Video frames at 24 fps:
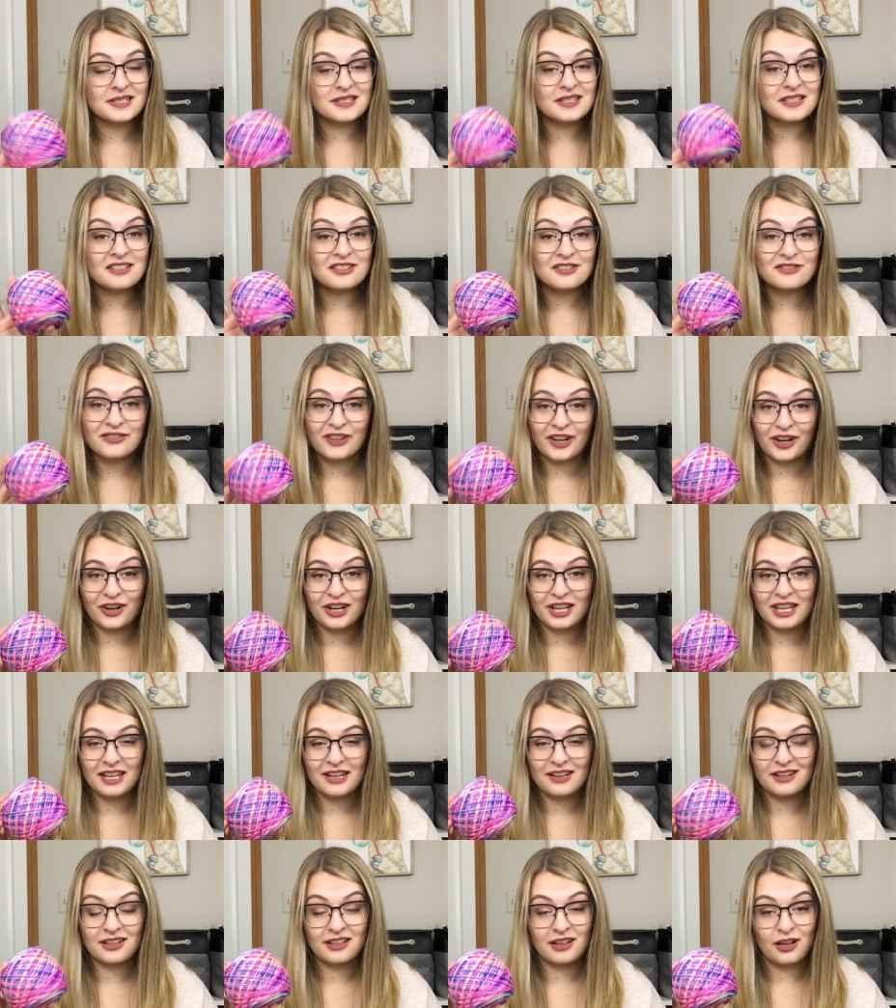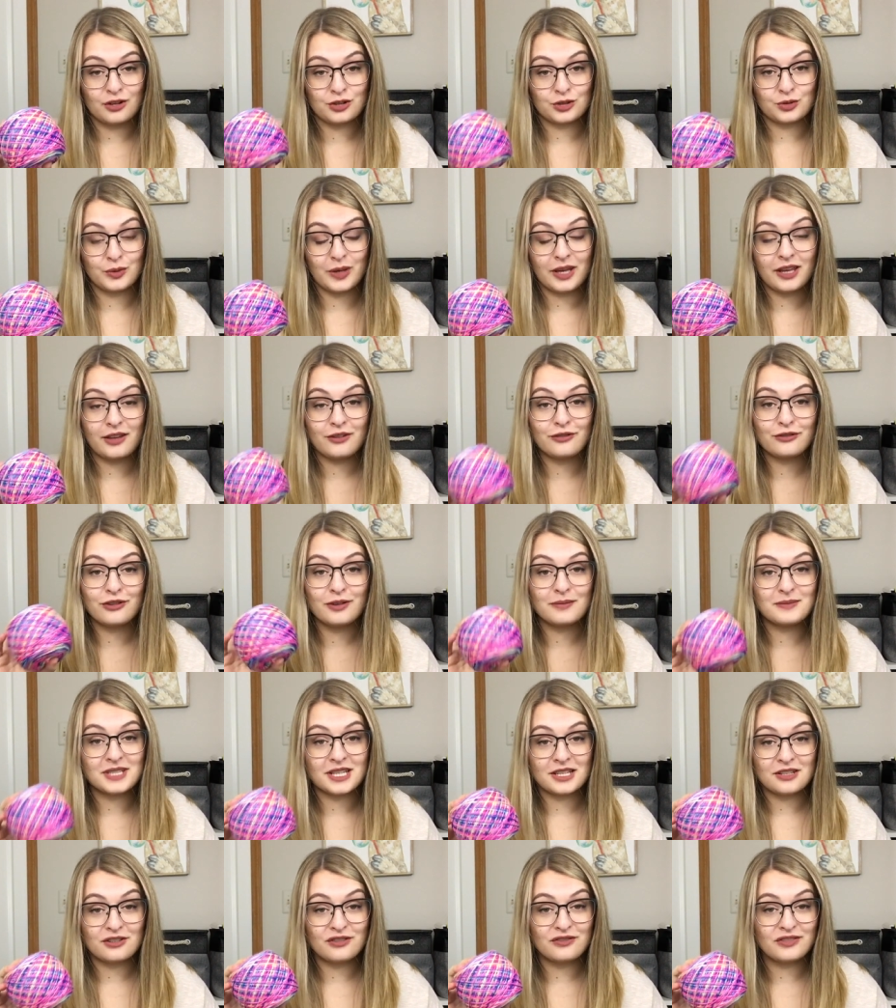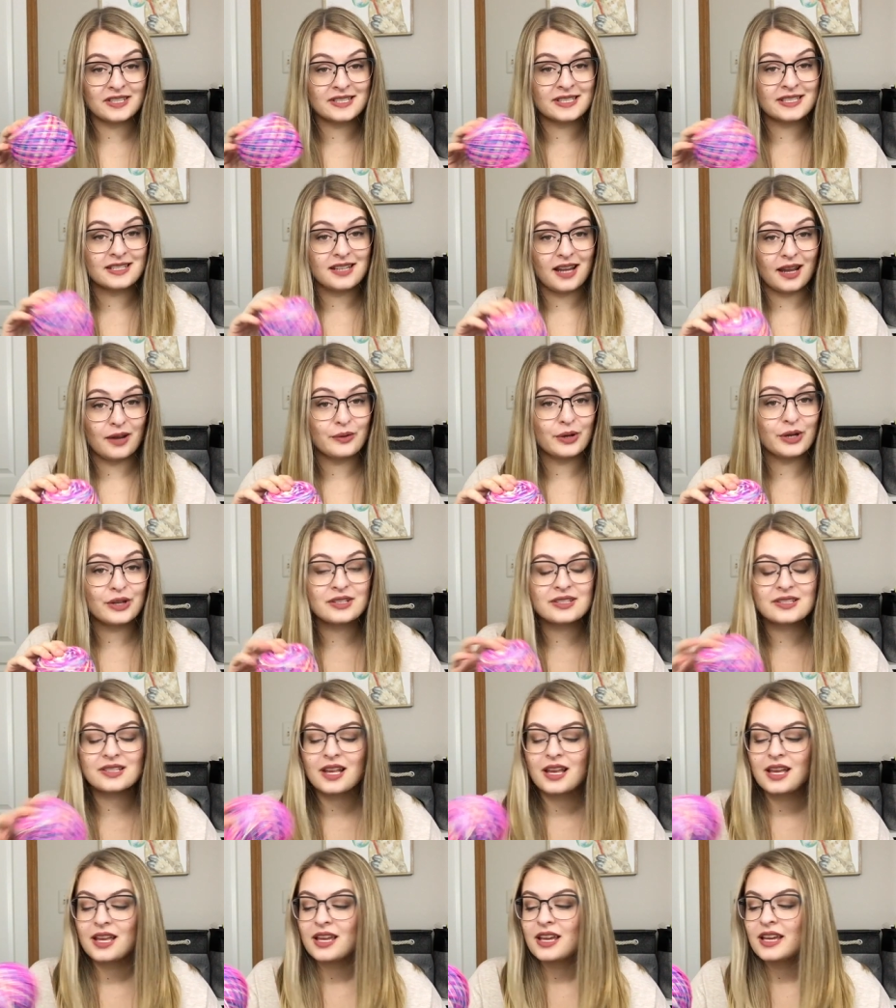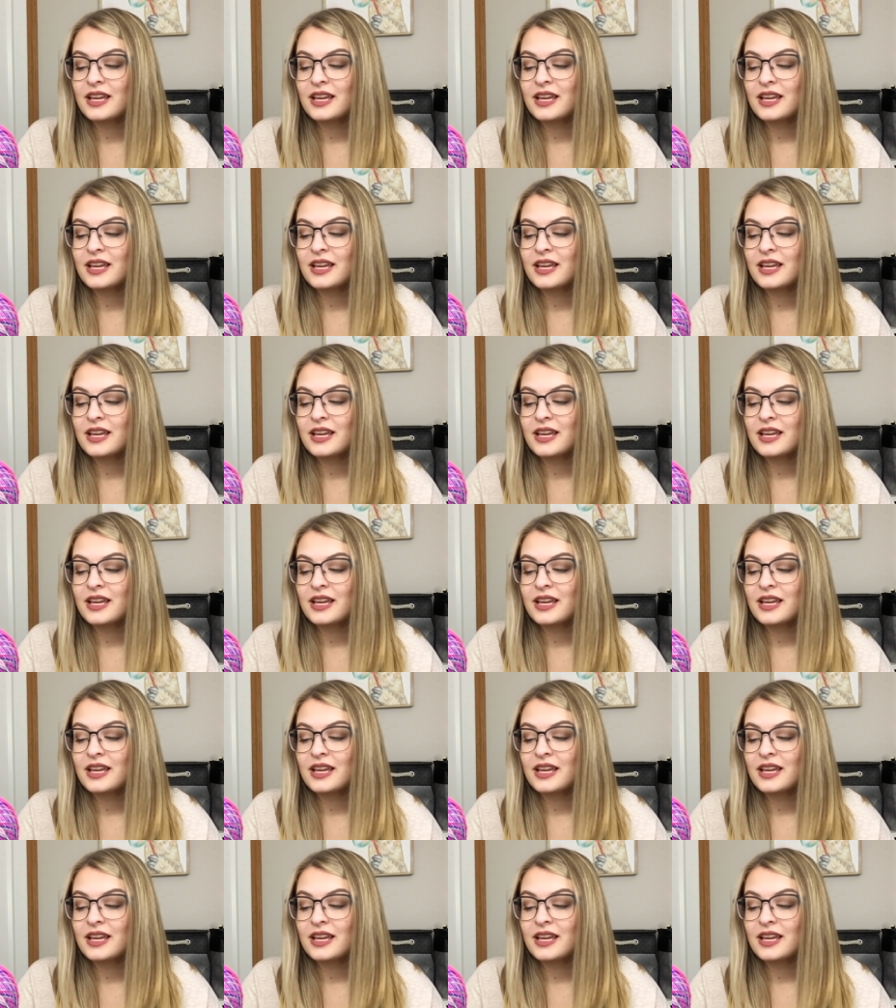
This is a variegated colorway from Desert Vista Dyeworks.